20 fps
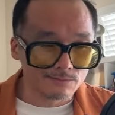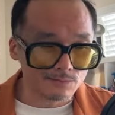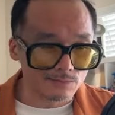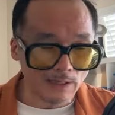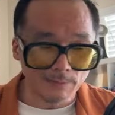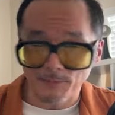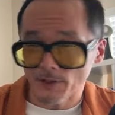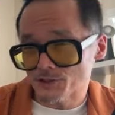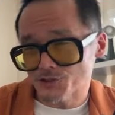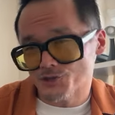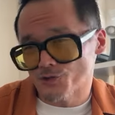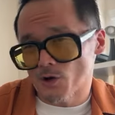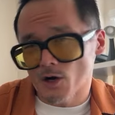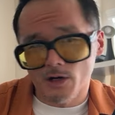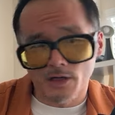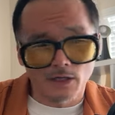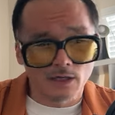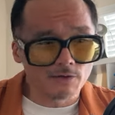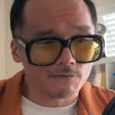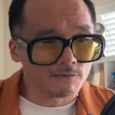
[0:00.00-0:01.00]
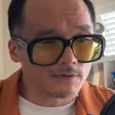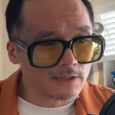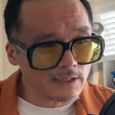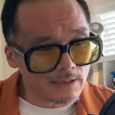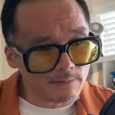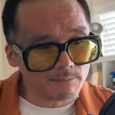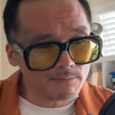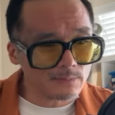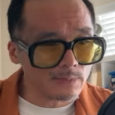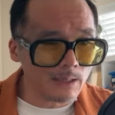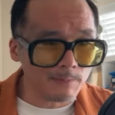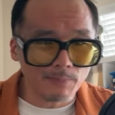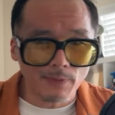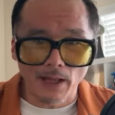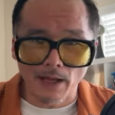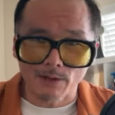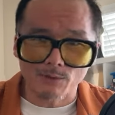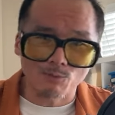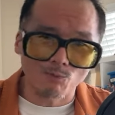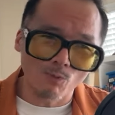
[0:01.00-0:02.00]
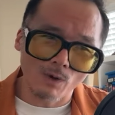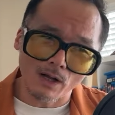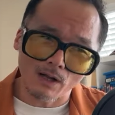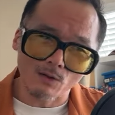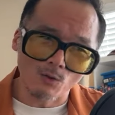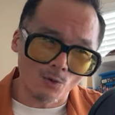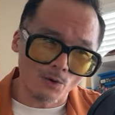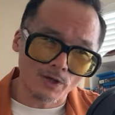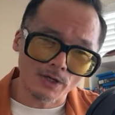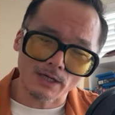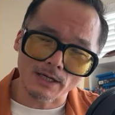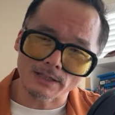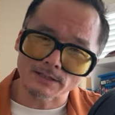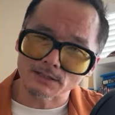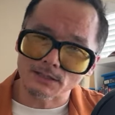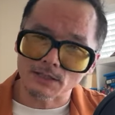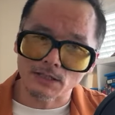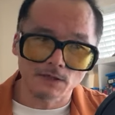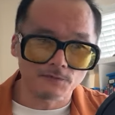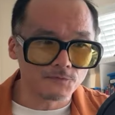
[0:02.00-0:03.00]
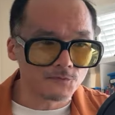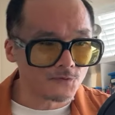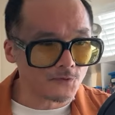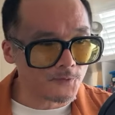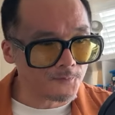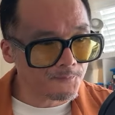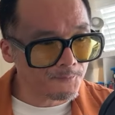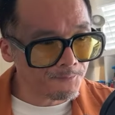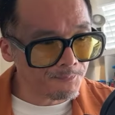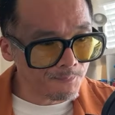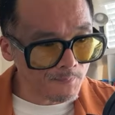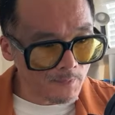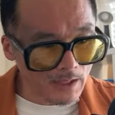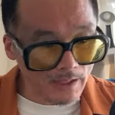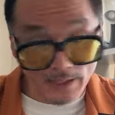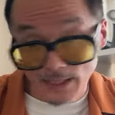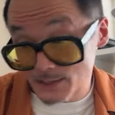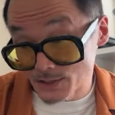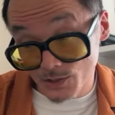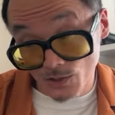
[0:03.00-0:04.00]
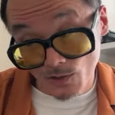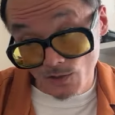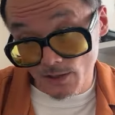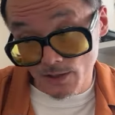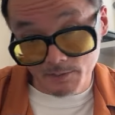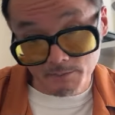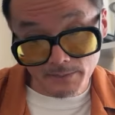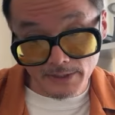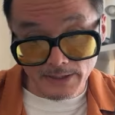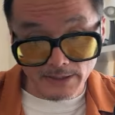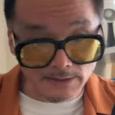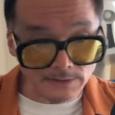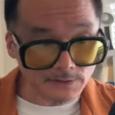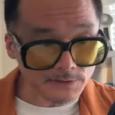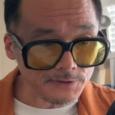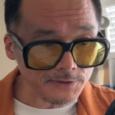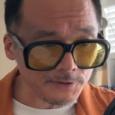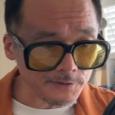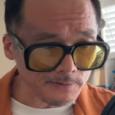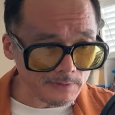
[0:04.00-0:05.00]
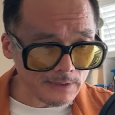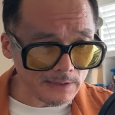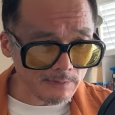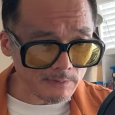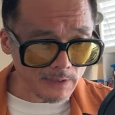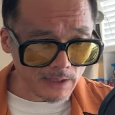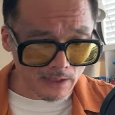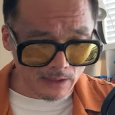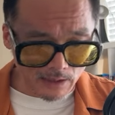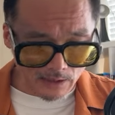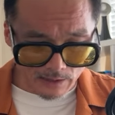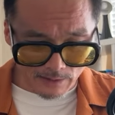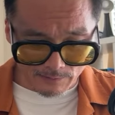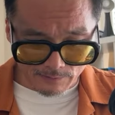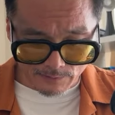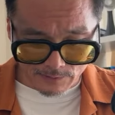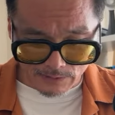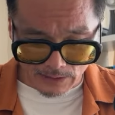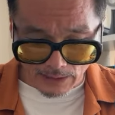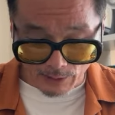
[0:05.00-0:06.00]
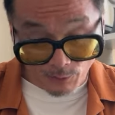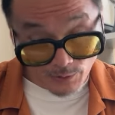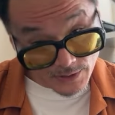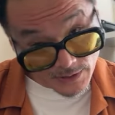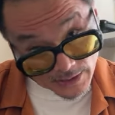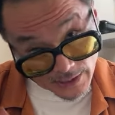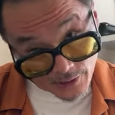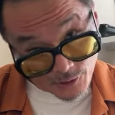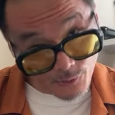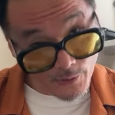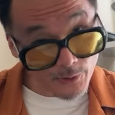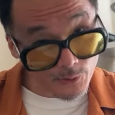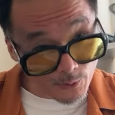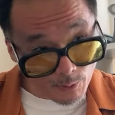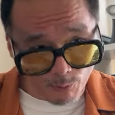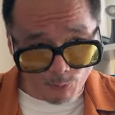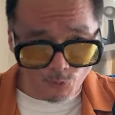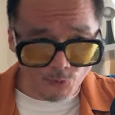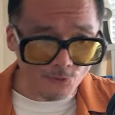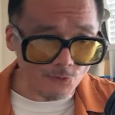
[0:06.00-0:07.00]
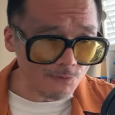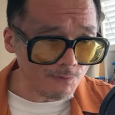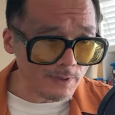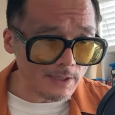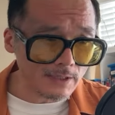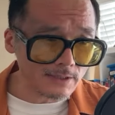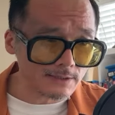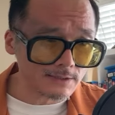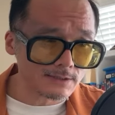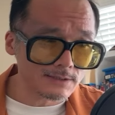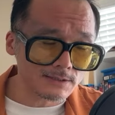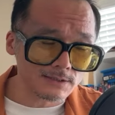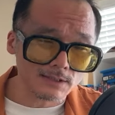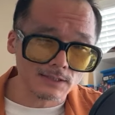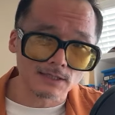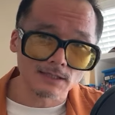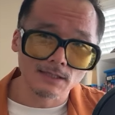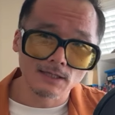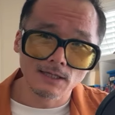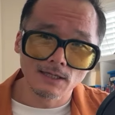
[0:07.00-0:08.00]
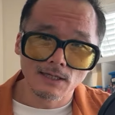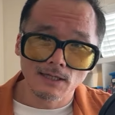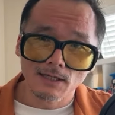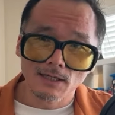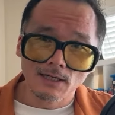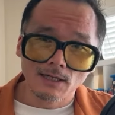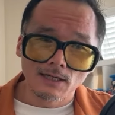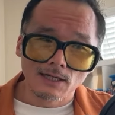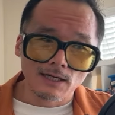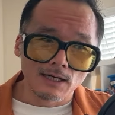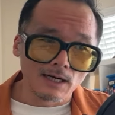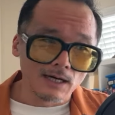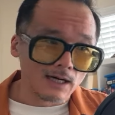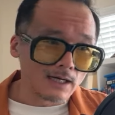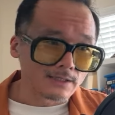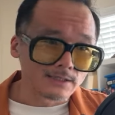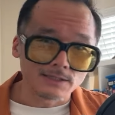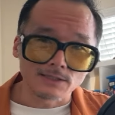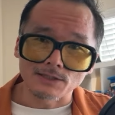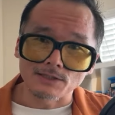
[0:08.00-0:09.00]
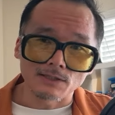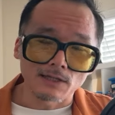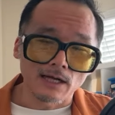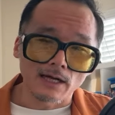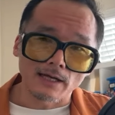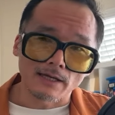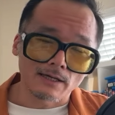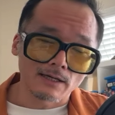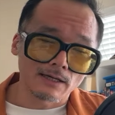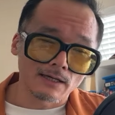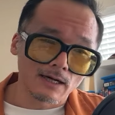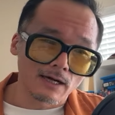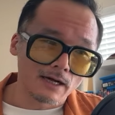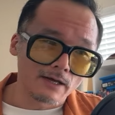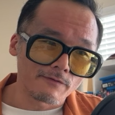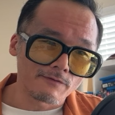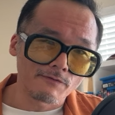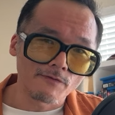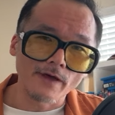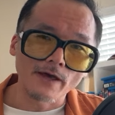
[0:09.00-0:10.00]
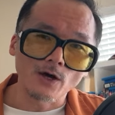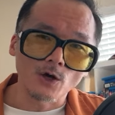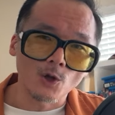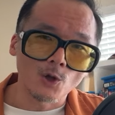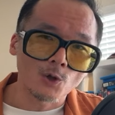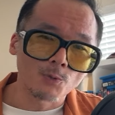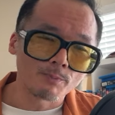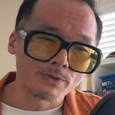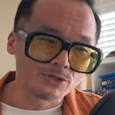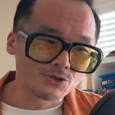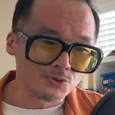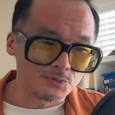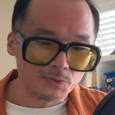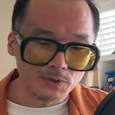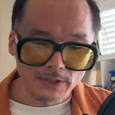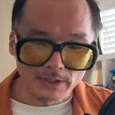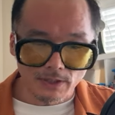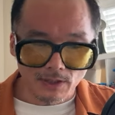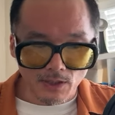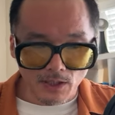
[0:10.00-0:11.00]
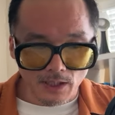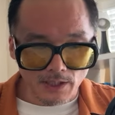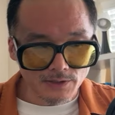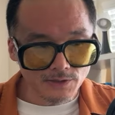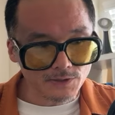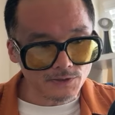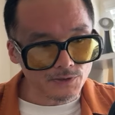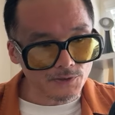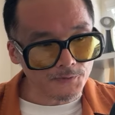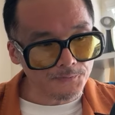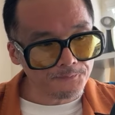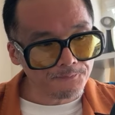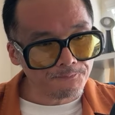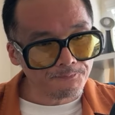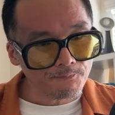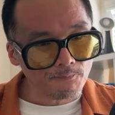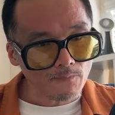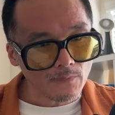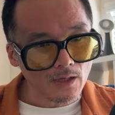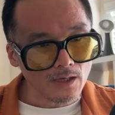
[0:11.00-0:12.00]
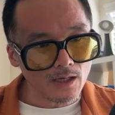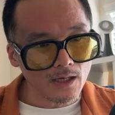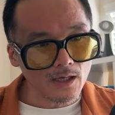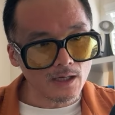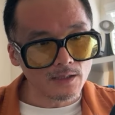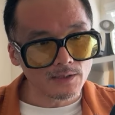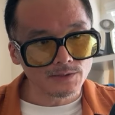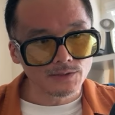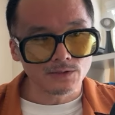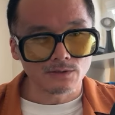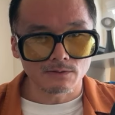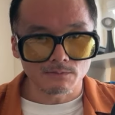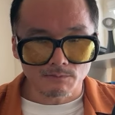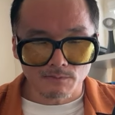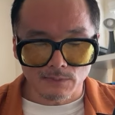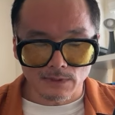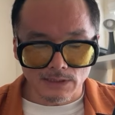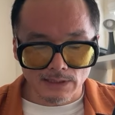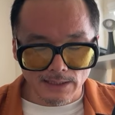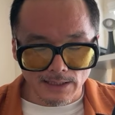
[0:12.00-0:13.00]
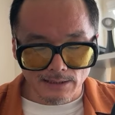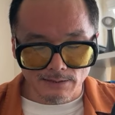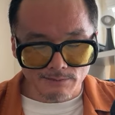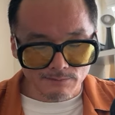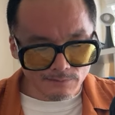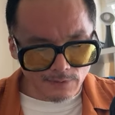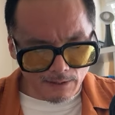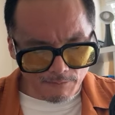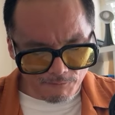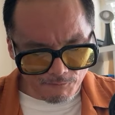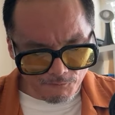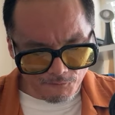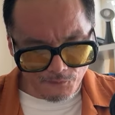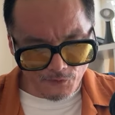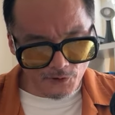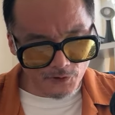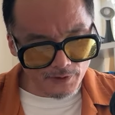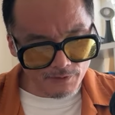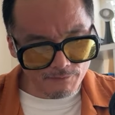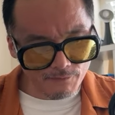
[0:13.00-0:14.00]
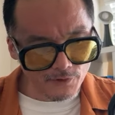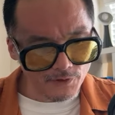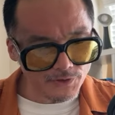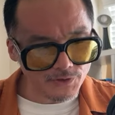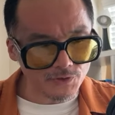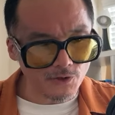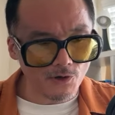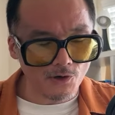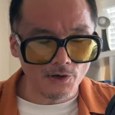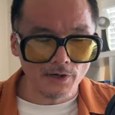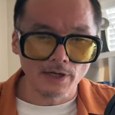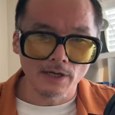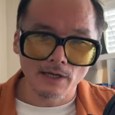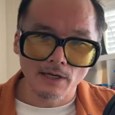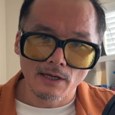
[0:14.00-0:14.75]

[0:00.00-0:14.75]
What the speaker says: I'm not strong enough, and I'm not well organized enough. So, and that's all on me. So, but I always say I try to improve, but it's still I fail miserably a lot. So, and I'm very, very sorry